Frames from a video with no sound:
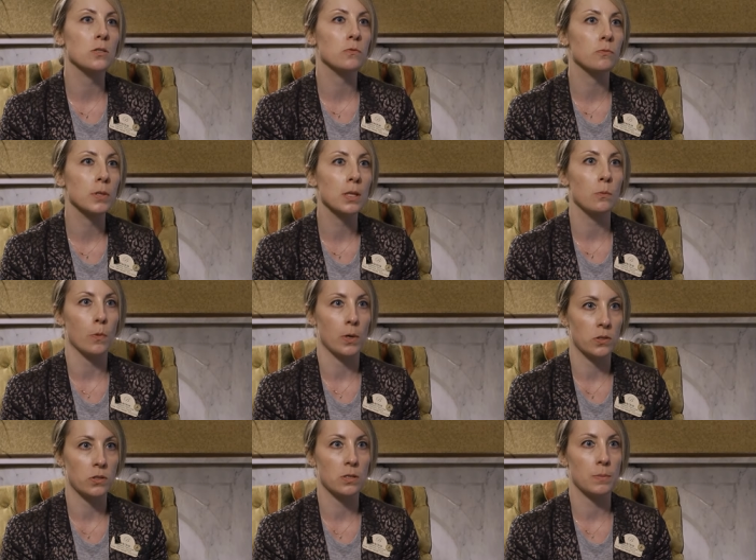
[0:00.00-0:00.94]
just really
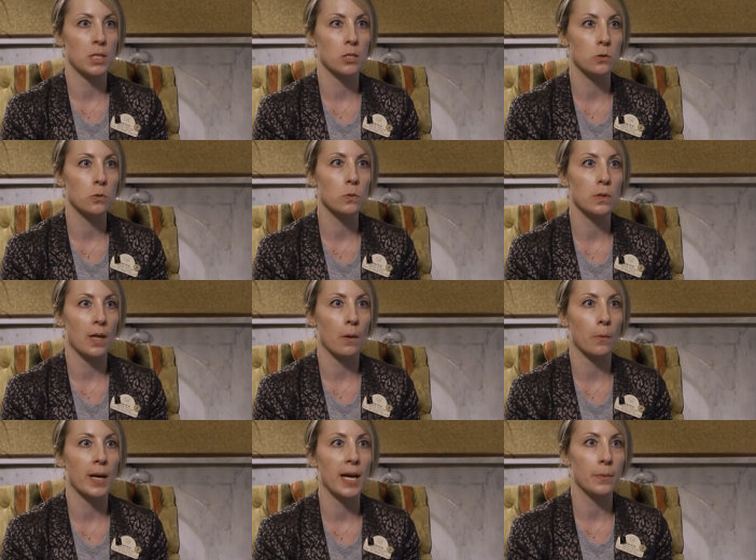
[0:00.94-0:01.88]
wants to be sure
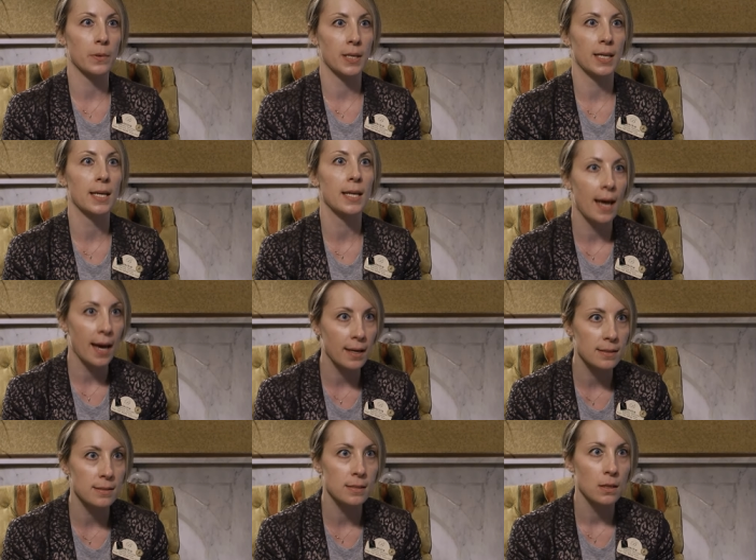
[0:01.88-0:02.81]
that we're able to
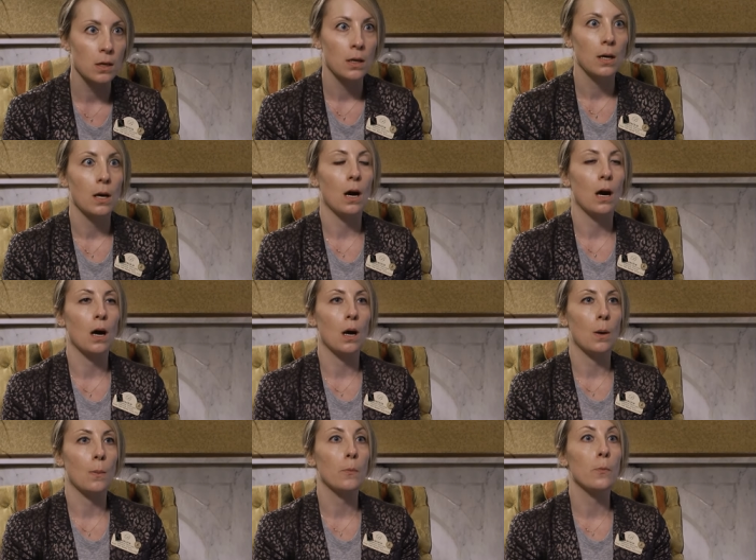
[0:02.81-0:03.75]
connect
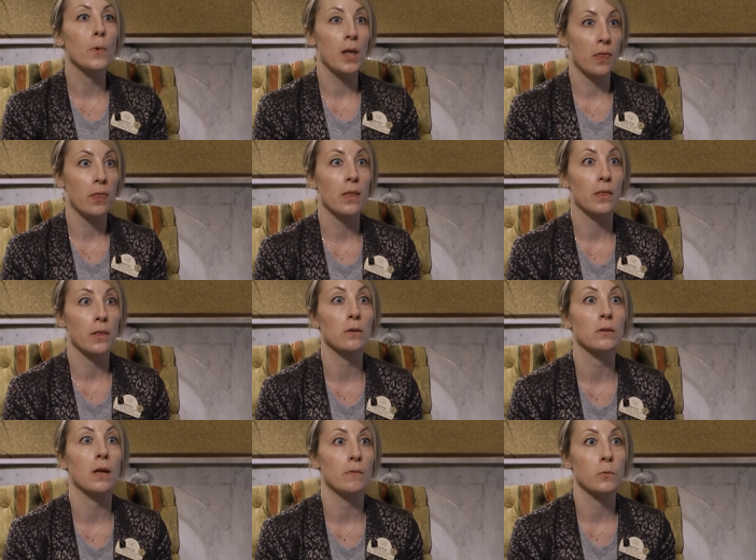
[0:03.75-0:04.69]
um, with
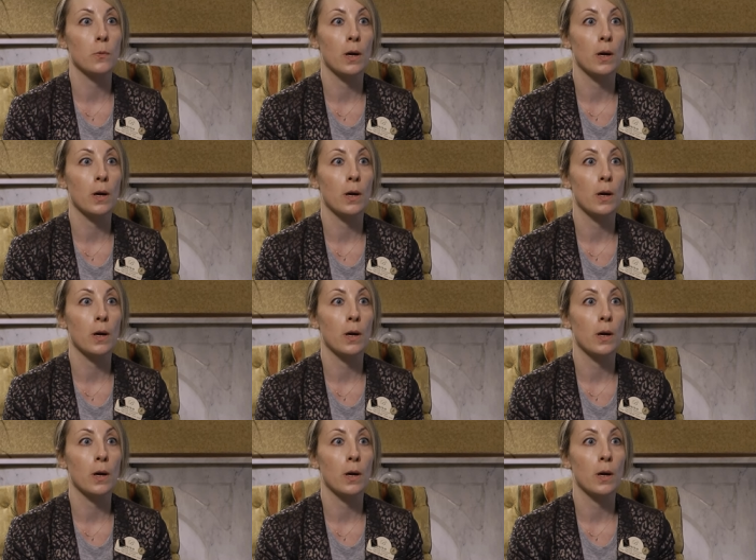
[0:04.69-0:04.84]
their loved